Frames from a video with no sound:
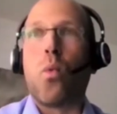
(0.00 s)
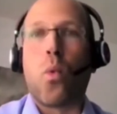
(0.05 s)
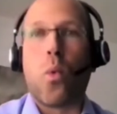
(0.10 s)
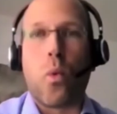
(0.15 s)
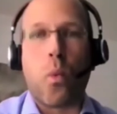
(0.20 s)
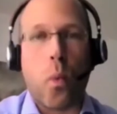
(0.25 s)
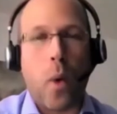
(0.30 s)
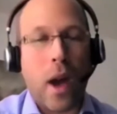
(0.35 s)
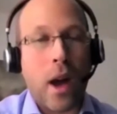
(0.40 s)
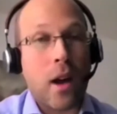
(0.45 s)

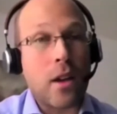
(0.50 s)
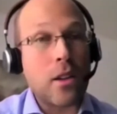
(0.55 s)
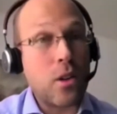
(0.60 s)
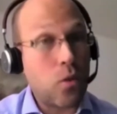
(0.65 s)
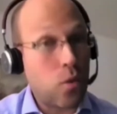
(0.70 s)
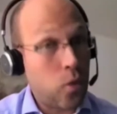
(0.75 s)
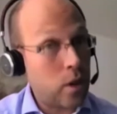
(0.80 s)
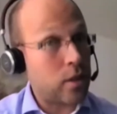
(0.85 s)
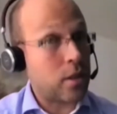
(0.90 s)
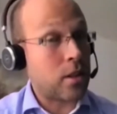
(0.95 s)
Where are
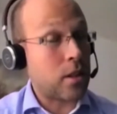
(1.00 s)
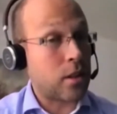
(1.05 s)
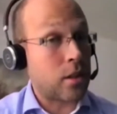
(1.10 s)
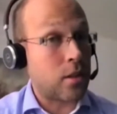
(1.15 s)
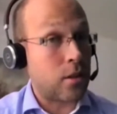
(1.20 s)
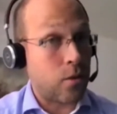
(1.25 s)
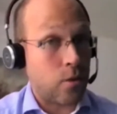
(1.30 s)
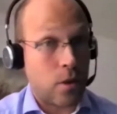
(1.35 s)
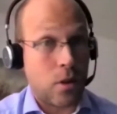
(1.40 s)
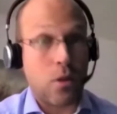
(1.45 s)
the
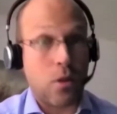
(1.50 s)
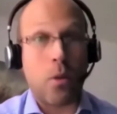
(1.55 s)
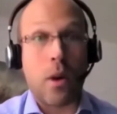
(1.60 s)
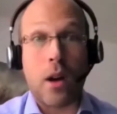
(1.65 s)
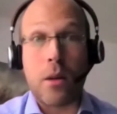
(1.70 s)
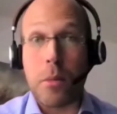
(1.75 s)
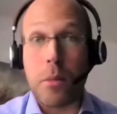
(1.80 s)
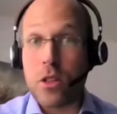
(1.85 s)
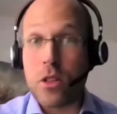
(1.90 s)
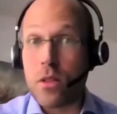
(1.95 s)
risks?
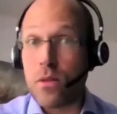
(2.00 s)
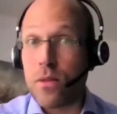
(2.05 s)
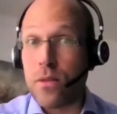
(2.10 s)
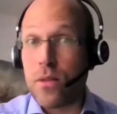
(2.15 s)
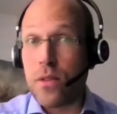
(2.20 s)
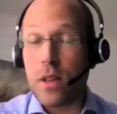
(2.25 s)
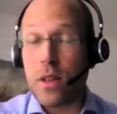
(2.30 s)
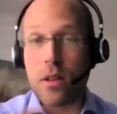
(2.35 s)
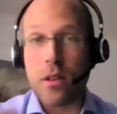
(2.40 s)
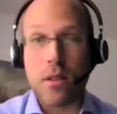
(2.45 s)
I mentioned
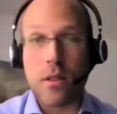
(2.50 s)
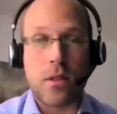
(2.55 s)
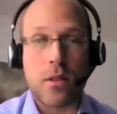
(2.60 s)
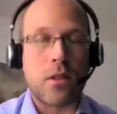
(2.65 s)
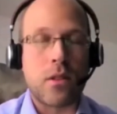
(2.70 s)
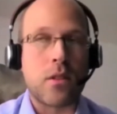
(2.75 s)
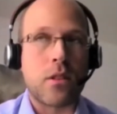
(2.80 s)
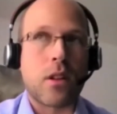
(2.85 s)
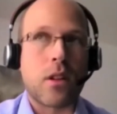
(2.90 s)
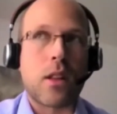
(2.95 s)

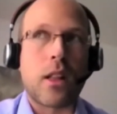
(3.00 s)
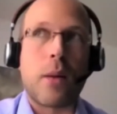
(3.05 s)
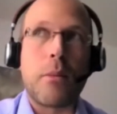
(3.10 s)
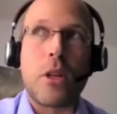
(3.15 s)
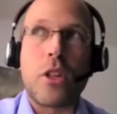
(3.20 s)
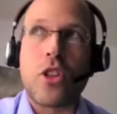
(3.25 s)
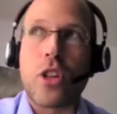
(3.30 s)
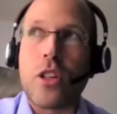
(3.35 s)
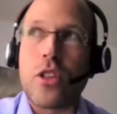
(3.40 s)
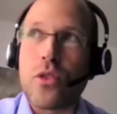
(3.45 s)

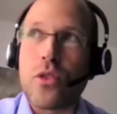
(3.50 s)
climate